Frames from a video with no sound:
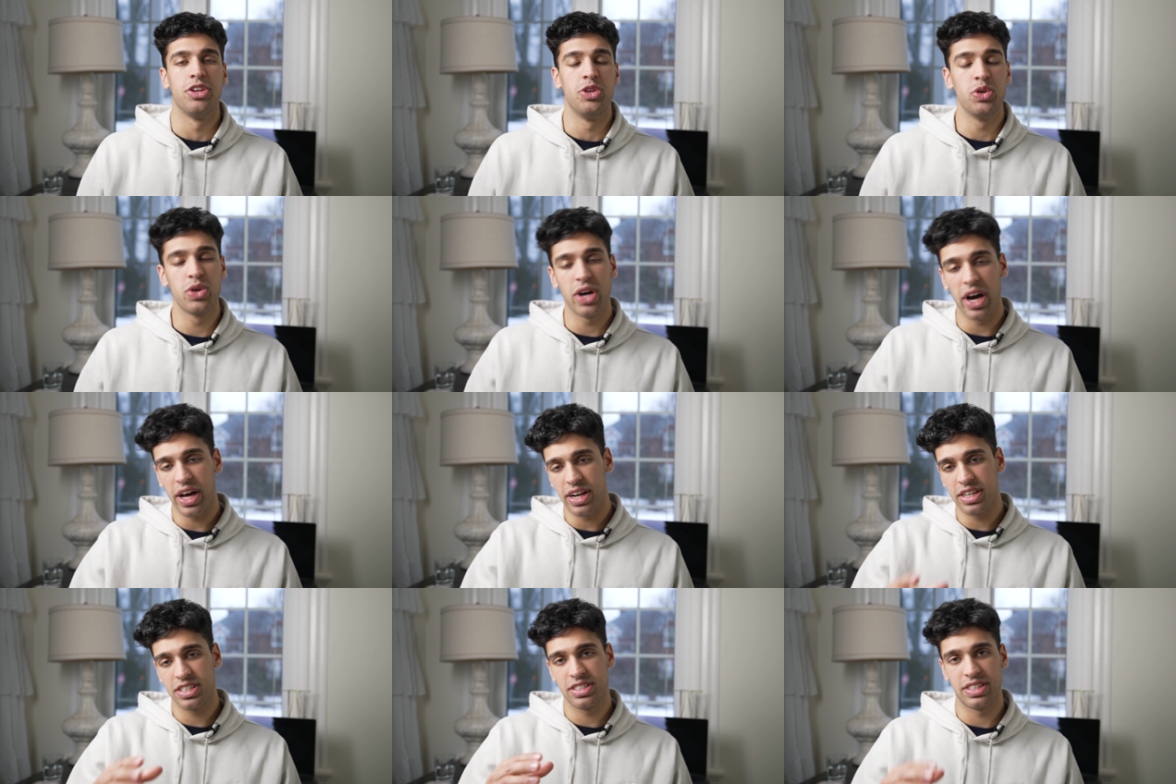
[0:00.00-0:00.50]
You
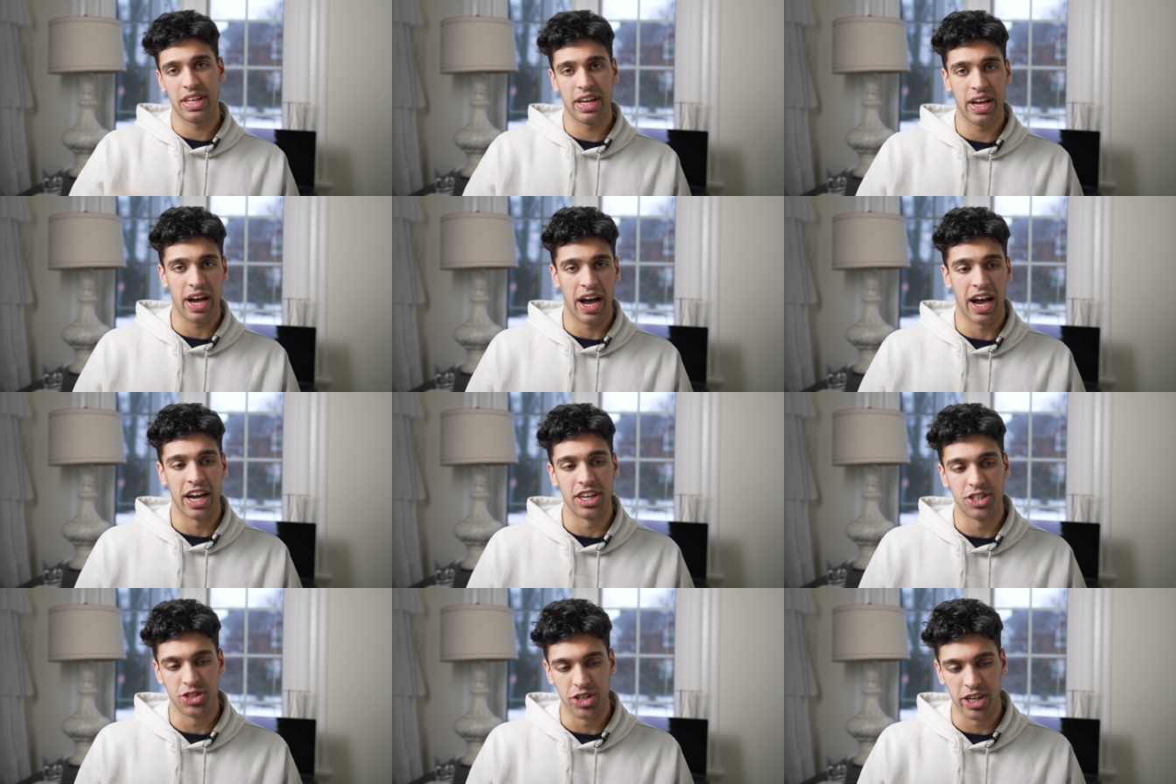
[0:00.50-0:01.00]
gotta stay
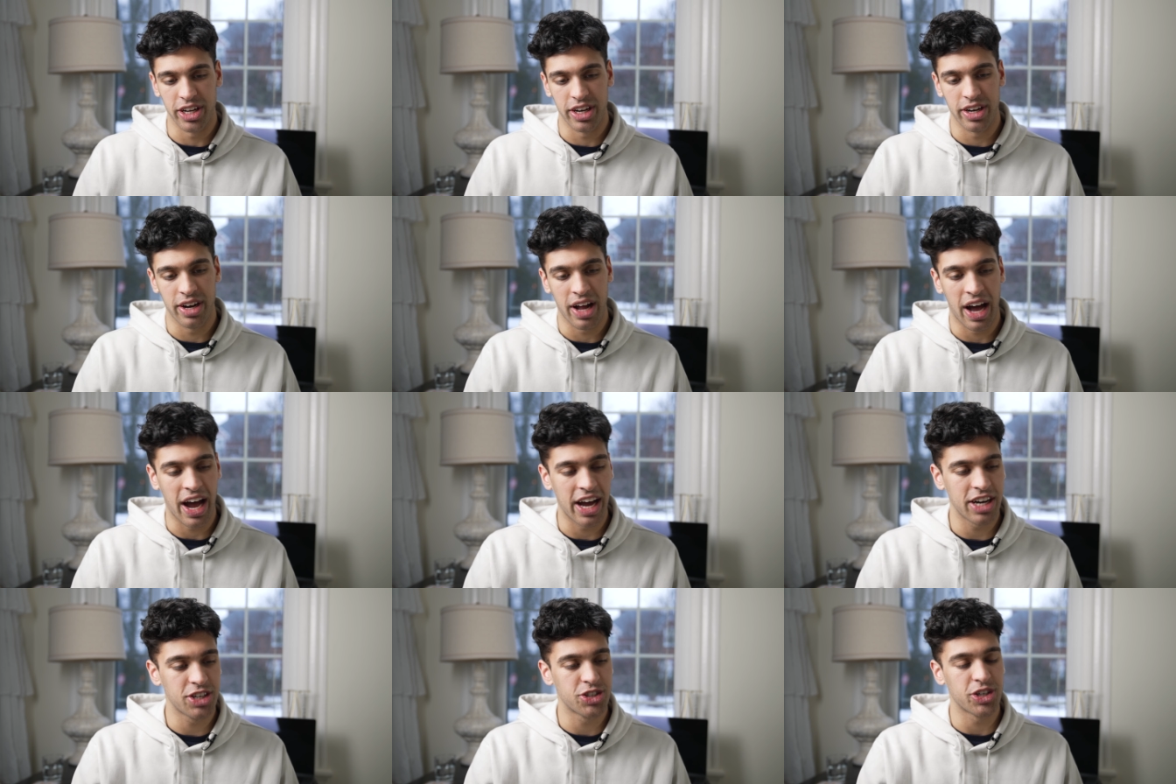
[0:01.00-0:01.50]
hydrated.
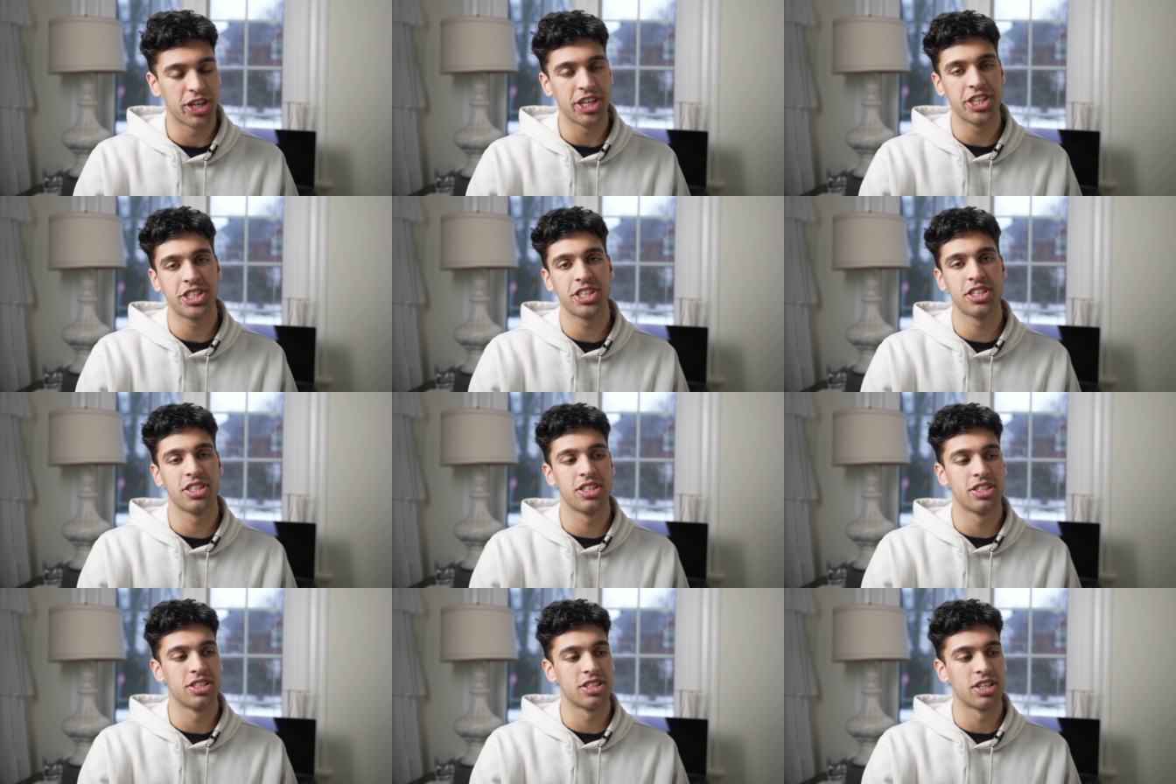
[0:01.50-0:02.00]

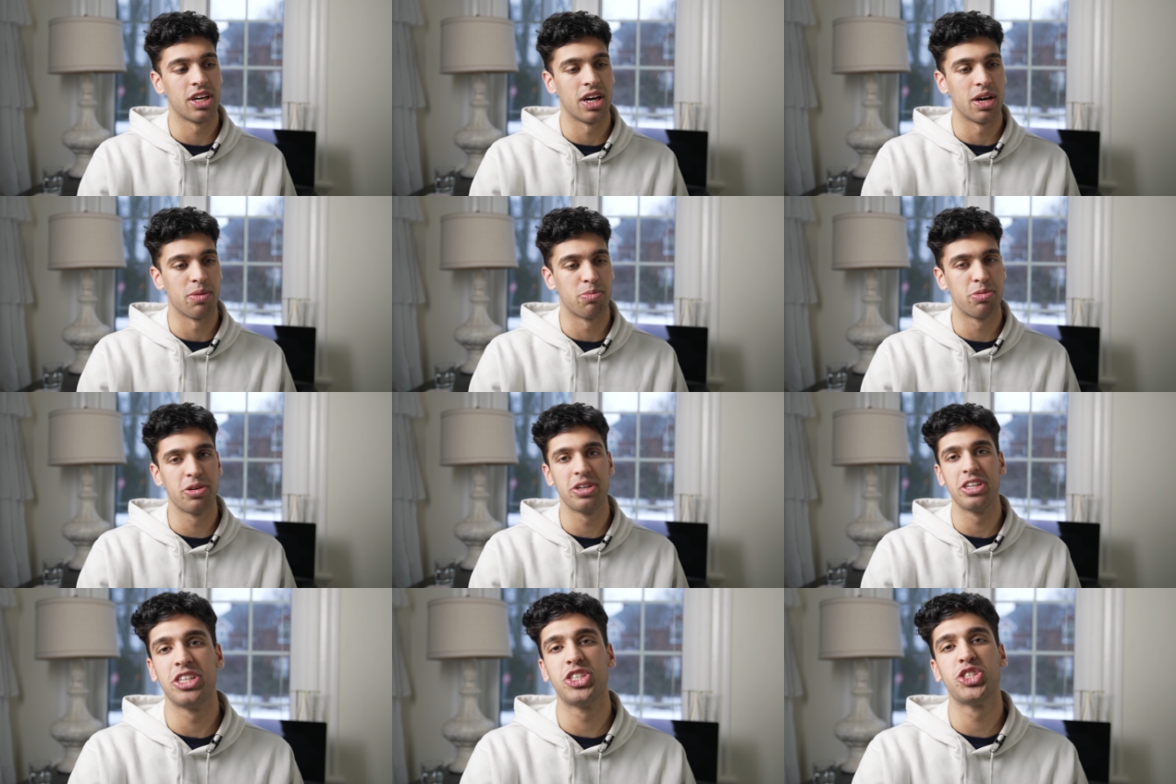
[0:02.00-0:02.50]
Hydration is a
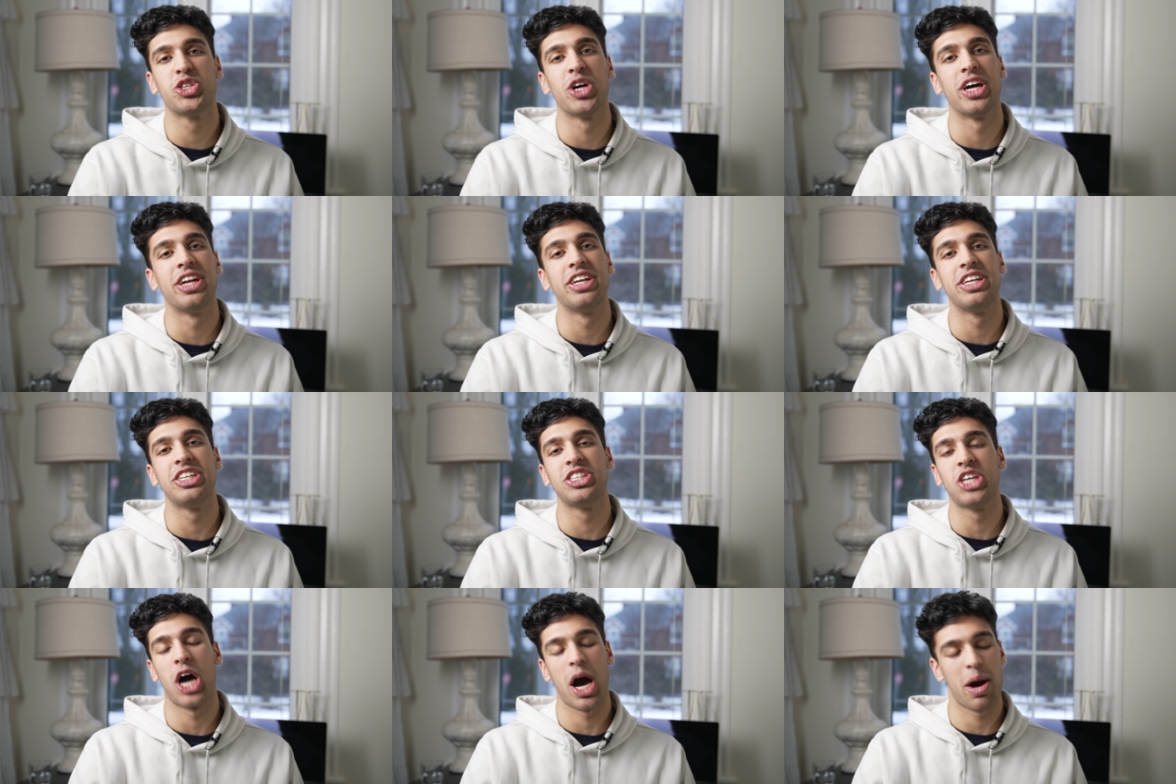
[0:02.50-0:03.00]
pretty
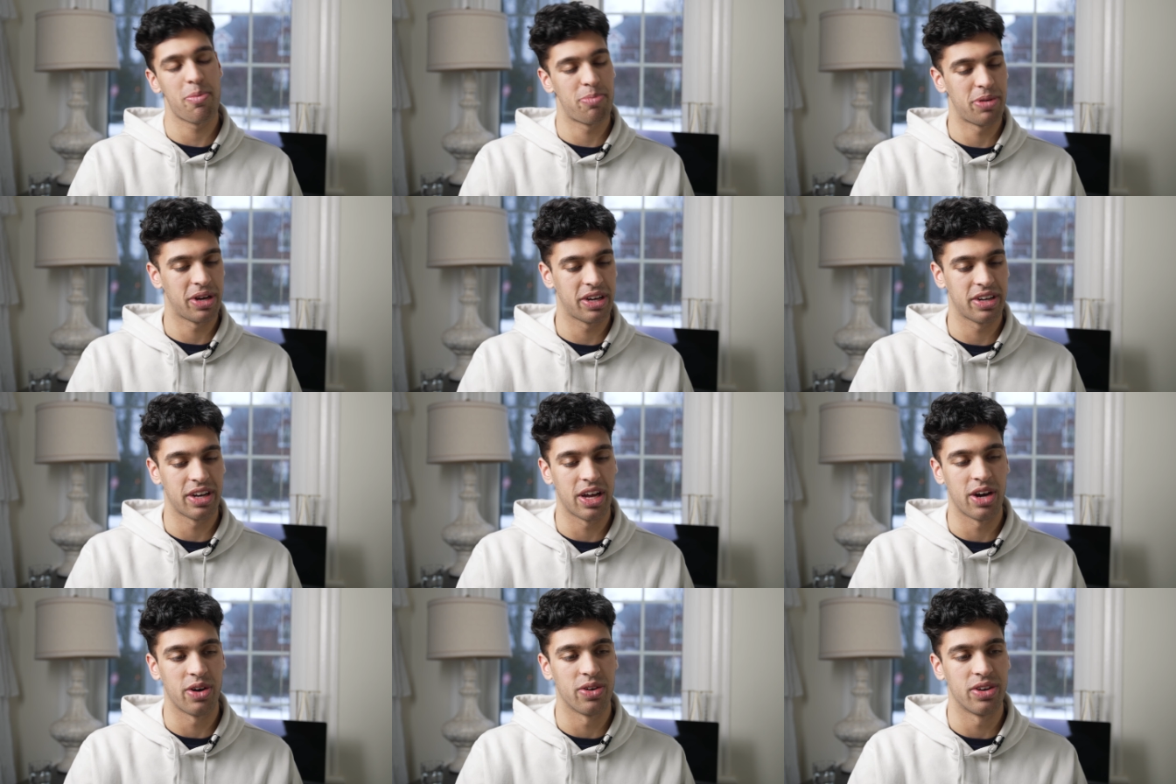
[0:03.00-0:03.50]
trendy
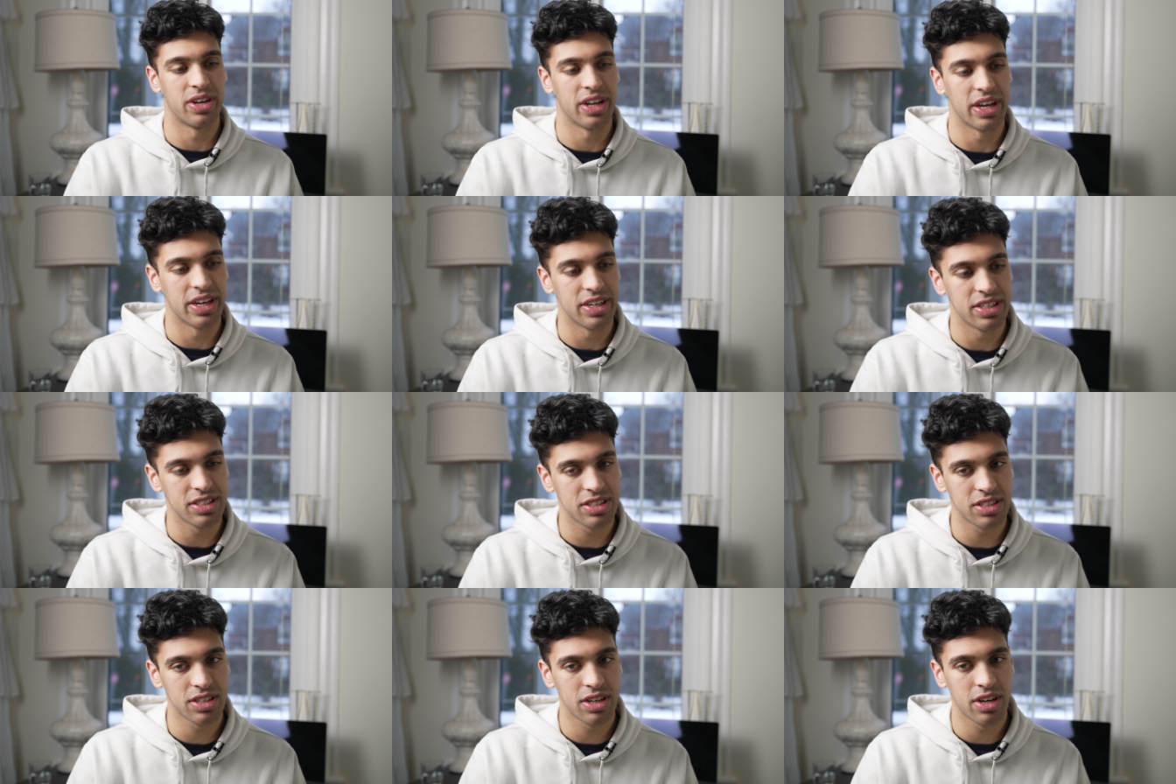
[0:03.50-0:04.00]
topic
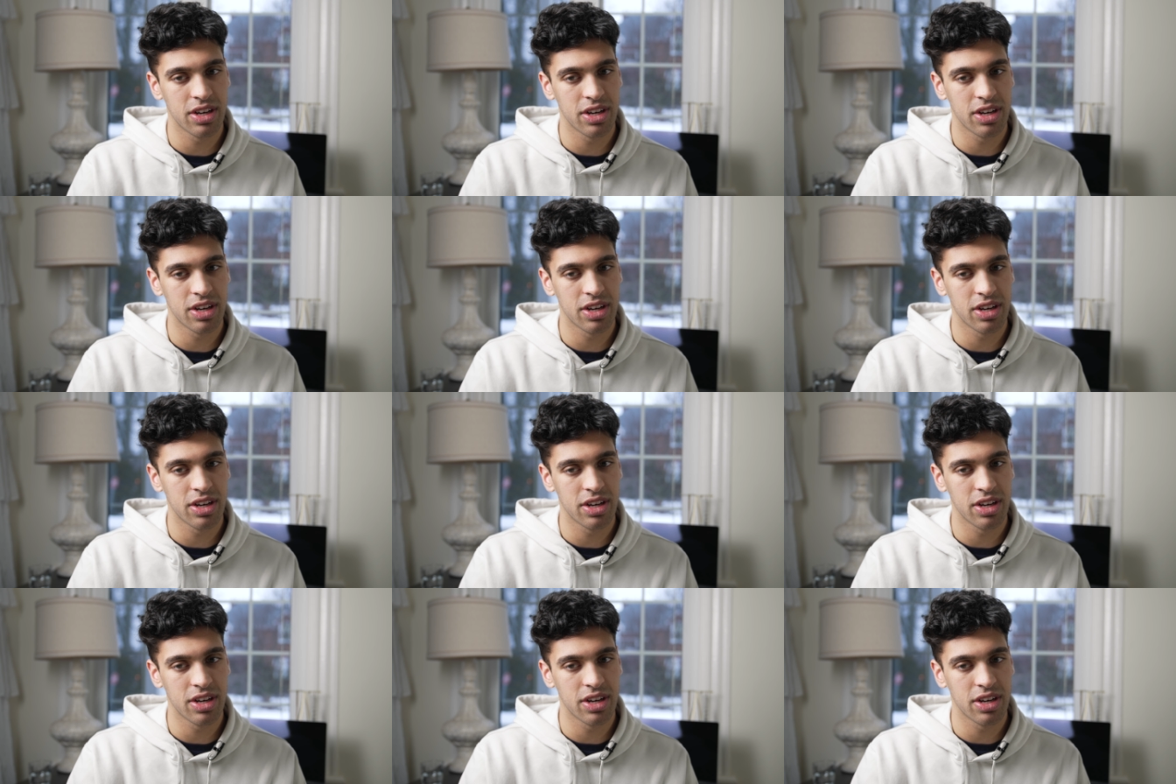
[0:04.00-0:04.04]
nowadays.